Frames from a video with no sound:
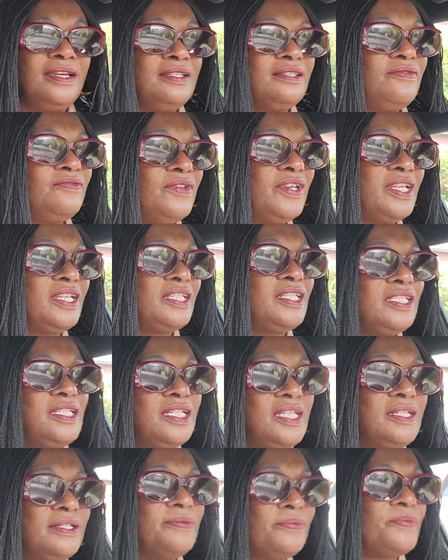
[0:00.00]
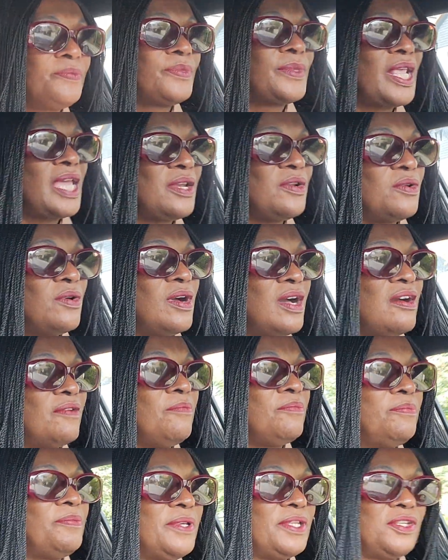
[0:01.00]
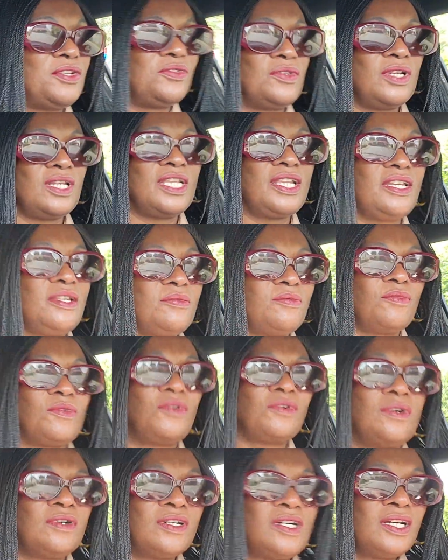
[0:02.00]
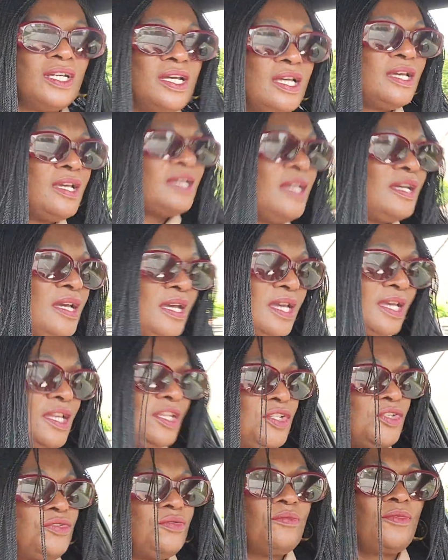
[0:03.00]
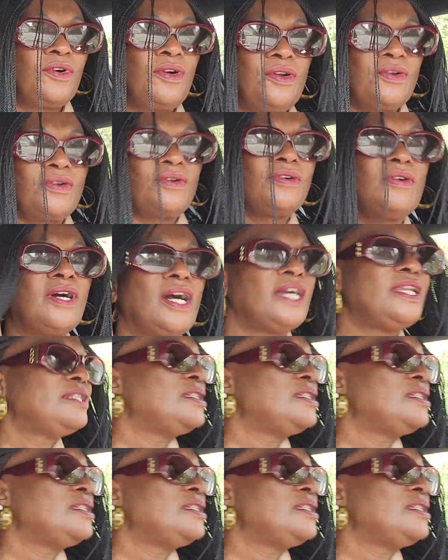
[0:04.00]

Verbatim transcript: is finishing. I don't have petrol anymore. And tomorrow, I